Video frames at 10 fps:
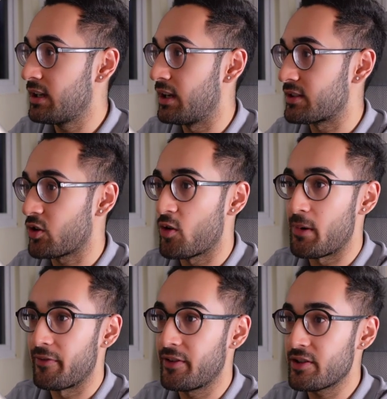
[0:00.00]
Let's go on
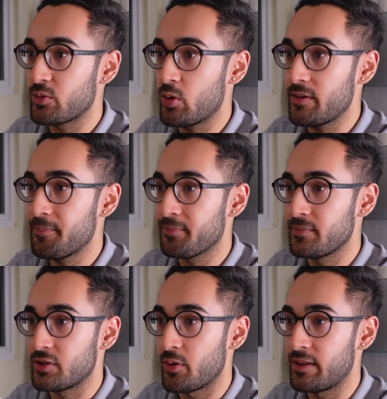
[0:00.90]
my first one.
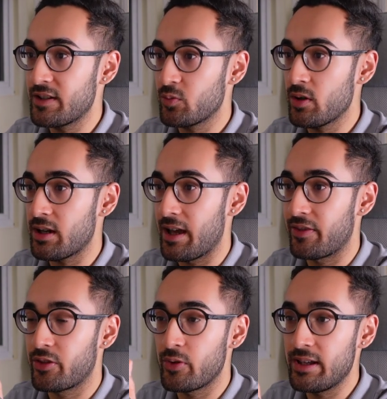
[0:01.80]
So in this one, I
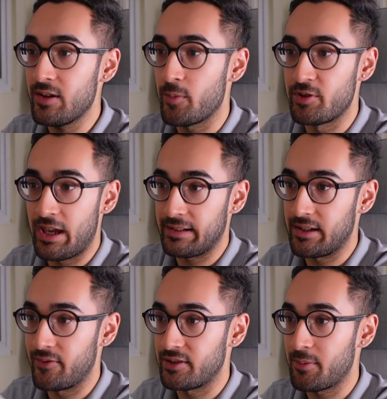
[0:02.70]
had three
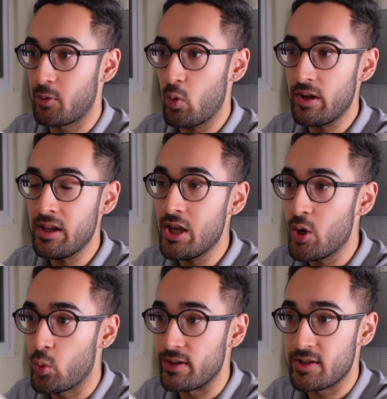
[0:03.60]
objectives. Number one
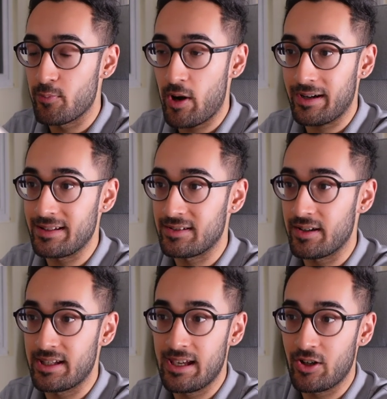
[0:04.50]
was to practice
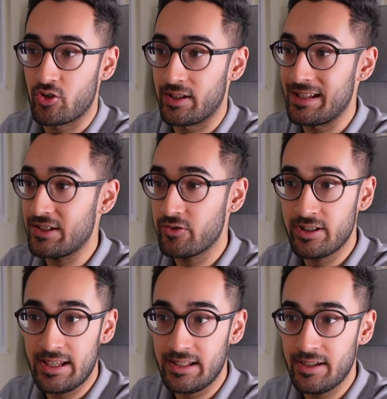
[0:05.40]
psychiatric history
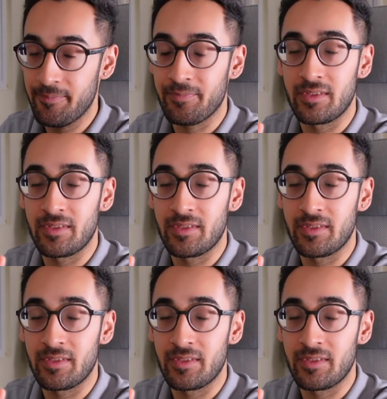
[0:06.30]
taking.